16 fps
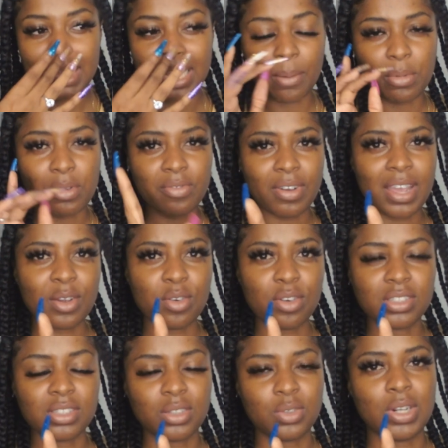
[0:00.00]
Now, before I
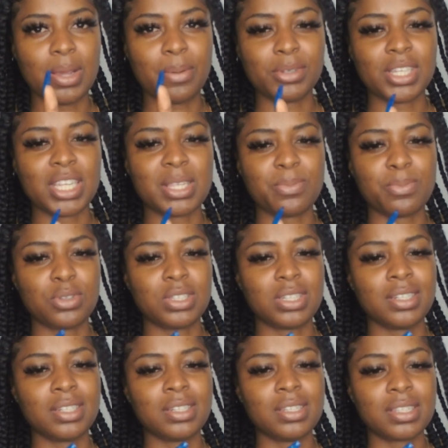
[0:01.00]
continue, let me just
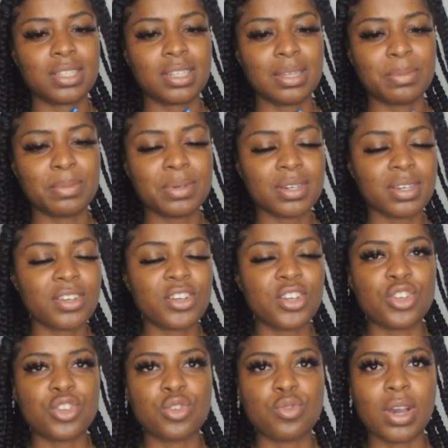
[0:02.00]
put in a disclaimer.
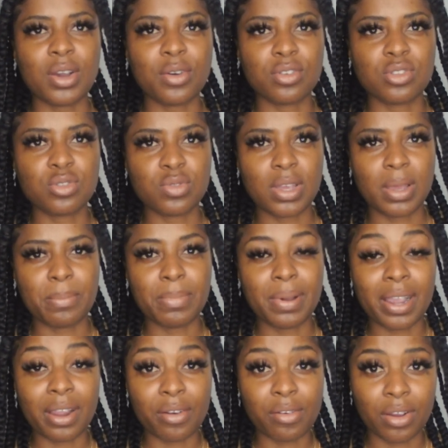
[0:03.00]
You are going to hear
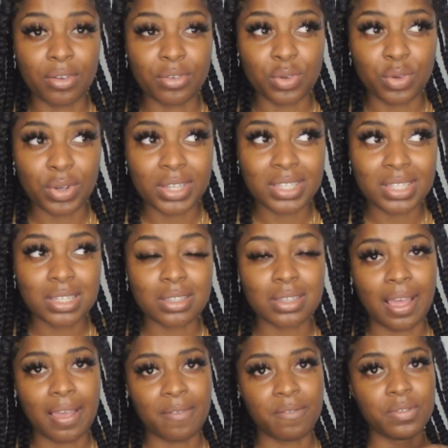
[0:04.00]
background
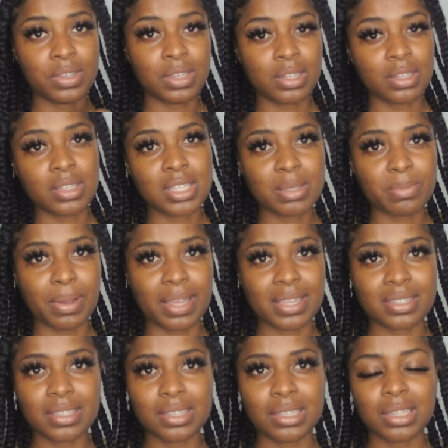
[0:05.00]
noises like vehicles
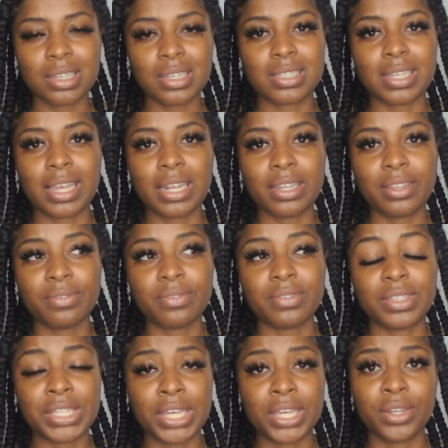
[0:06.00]
passing because I live
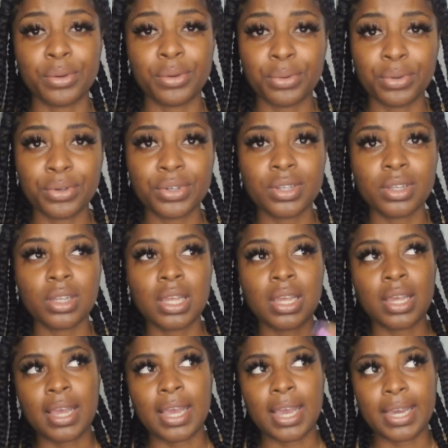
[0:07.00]
near the road
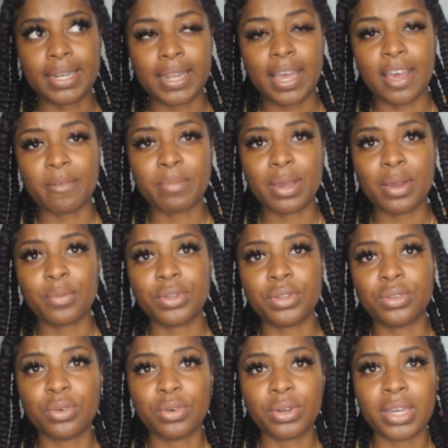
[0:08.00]
and I have my
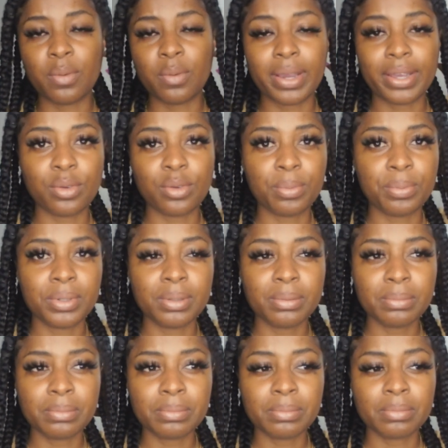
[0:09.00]
window here wide
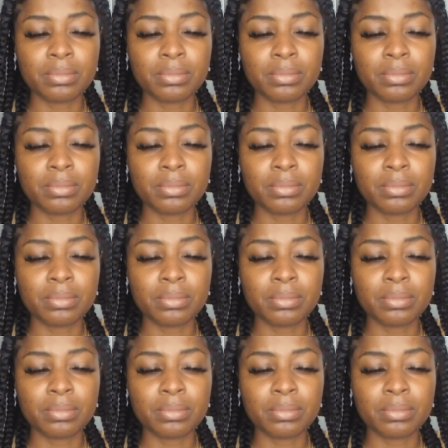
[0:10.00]
open